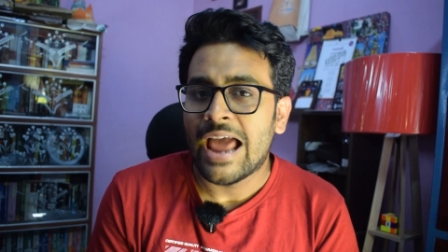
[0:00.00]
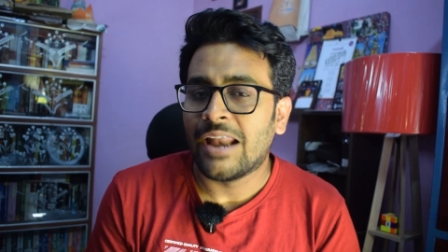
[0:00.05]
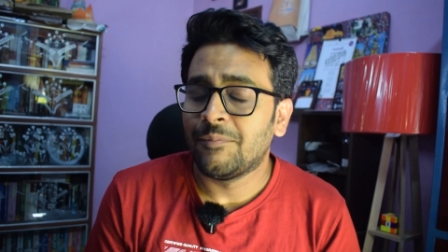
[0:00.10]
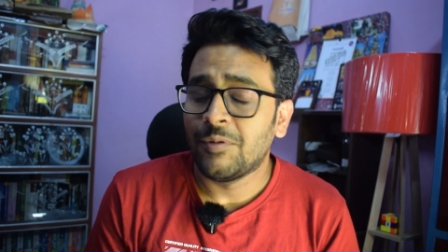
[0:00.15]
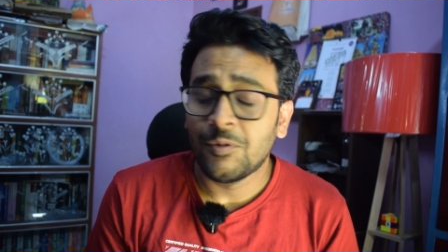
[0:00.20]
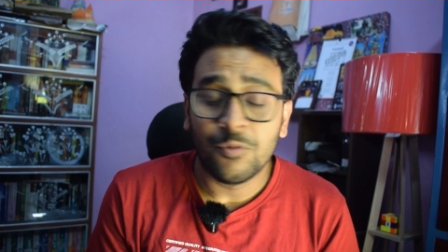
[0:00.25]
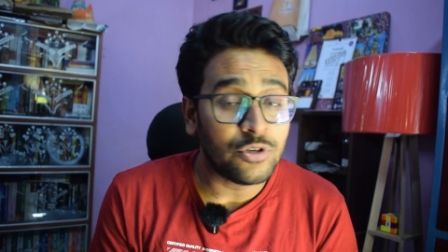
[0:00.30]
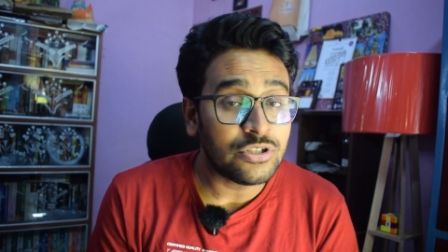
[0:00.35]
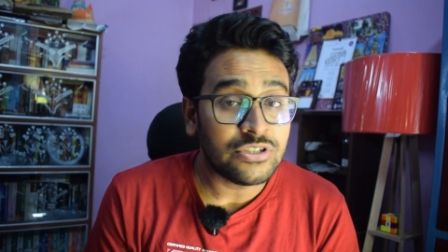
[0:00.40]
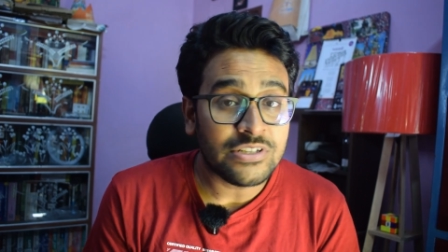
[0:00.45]
And
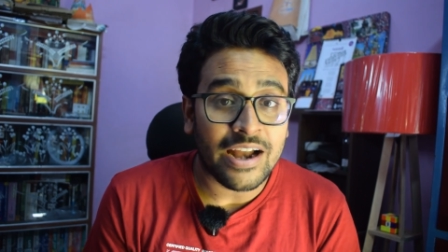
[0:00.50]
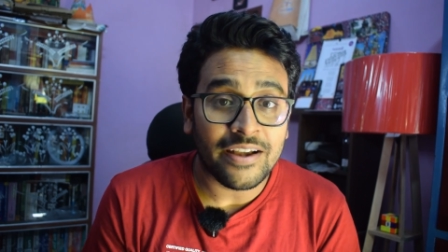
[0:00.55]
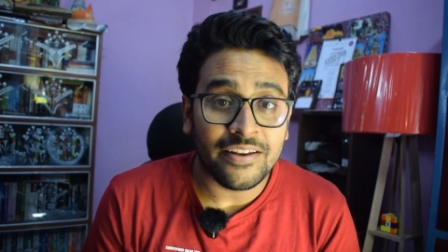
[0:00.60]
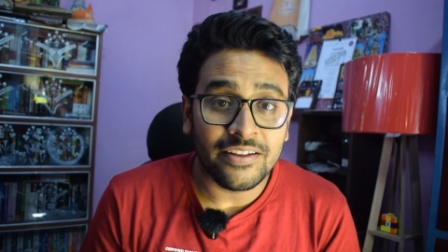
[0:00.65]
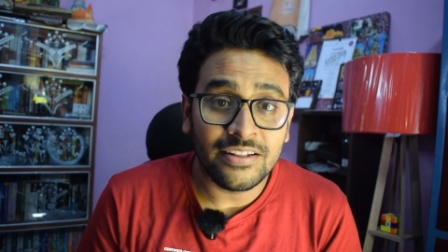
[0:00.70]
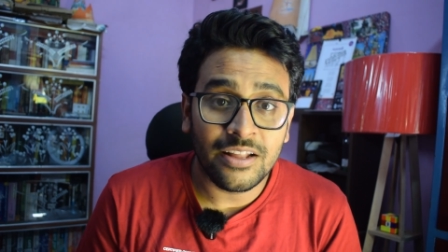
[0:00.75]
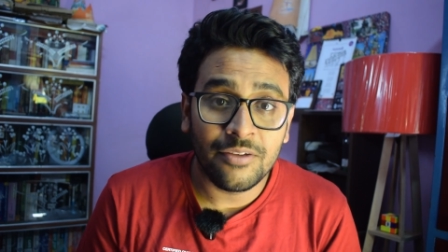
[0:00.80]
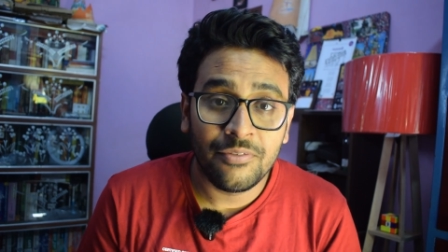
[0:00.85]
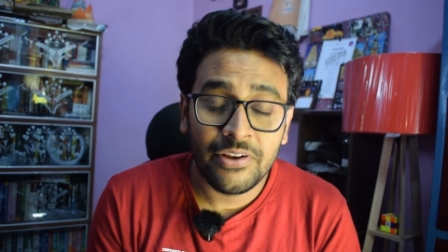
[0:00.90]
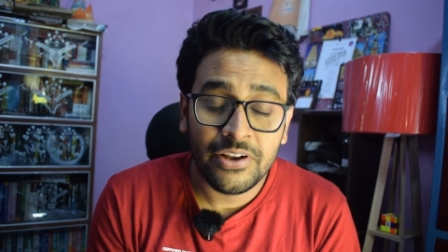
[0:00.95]
before
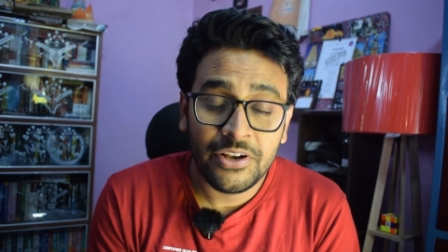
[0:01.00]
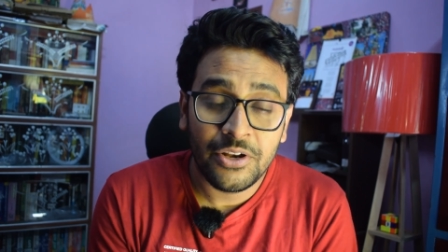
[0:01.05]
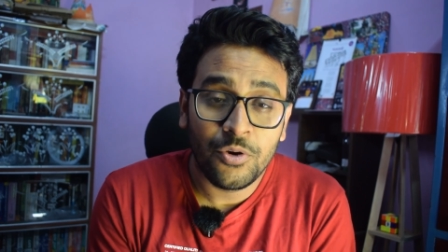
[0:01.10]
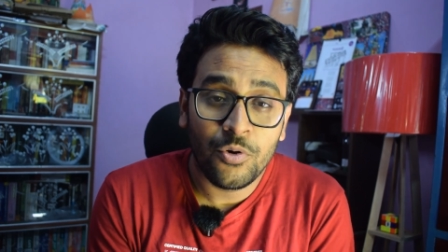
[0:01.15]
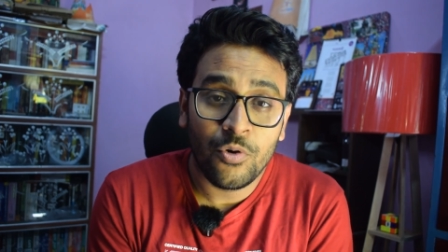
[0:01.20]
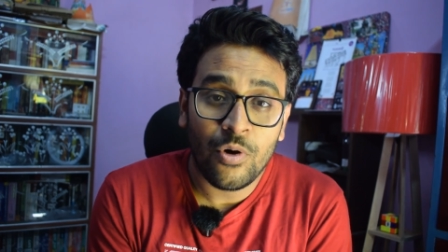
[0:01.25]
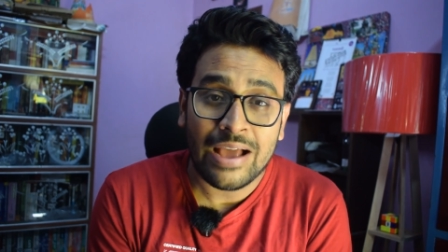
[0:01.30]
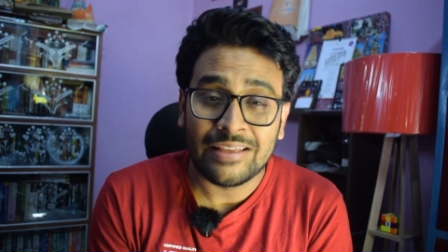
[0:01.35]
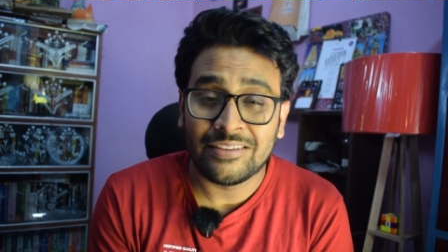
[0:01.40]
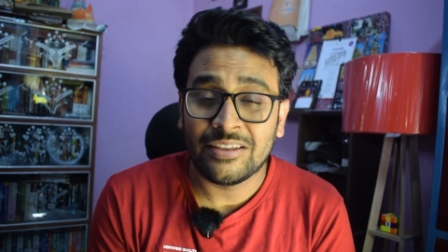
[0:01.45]
starting the
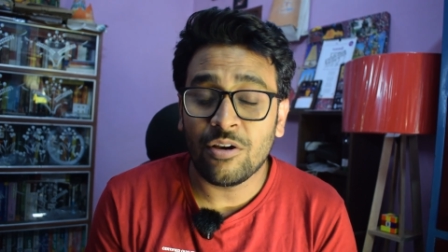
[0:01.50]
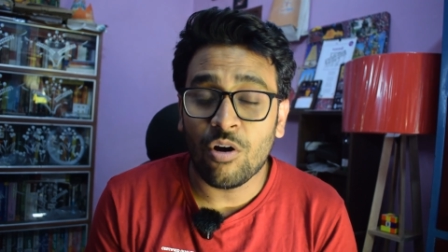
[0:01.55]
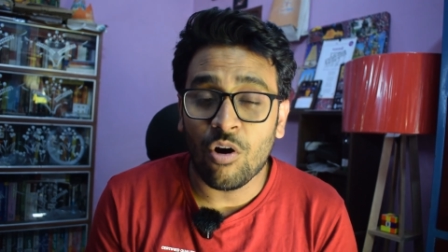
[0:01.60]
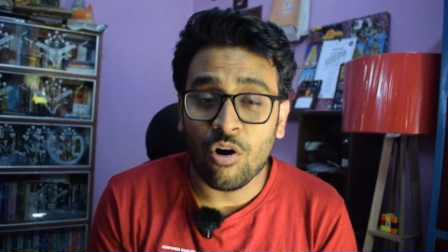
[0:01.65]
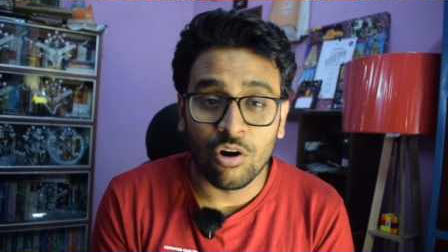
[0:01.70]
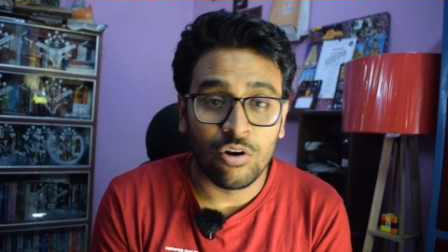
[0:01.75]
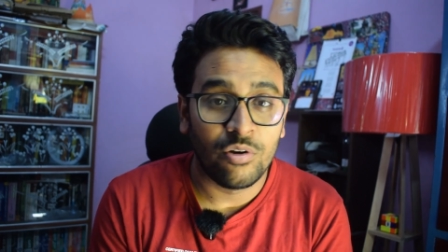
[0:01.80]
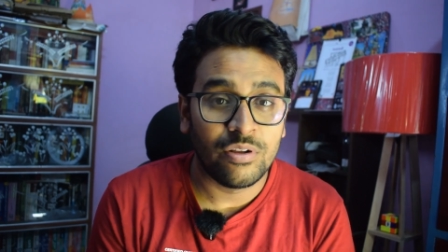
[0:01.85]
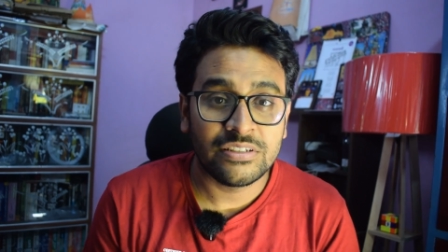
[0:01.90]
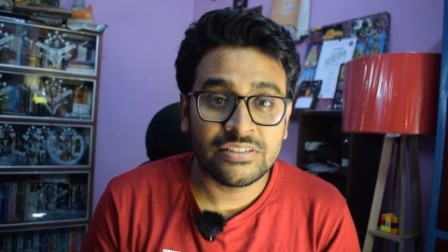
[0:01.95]
video, as I
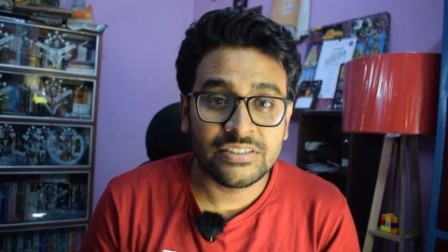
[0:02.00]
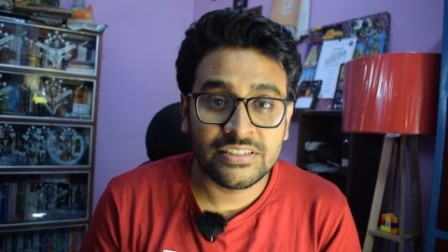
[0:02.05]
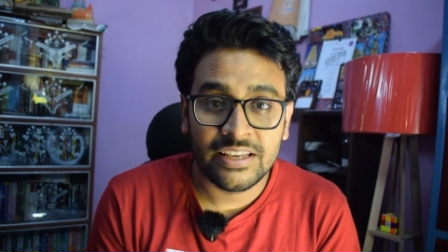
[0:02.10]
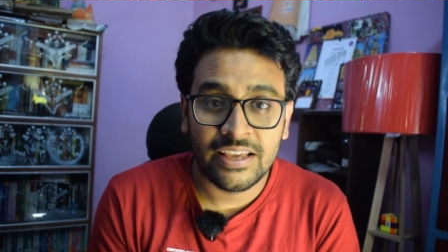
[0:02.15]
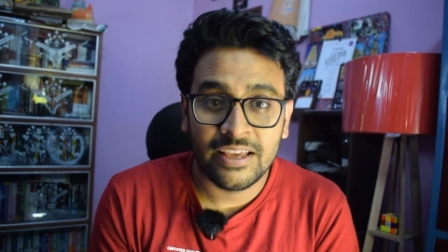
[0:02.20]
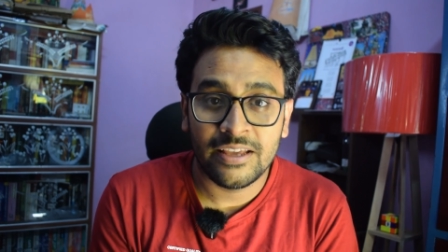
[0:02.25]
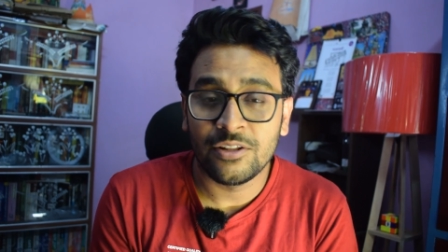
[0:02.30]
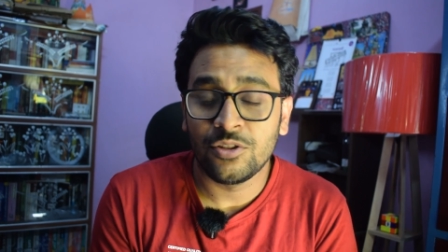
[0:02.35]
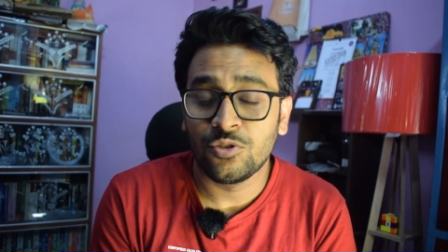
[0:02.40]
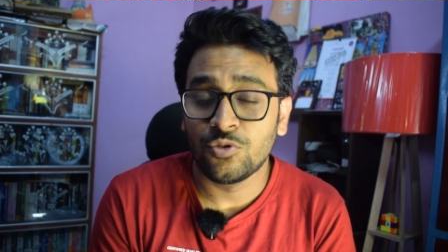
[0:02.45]
always say,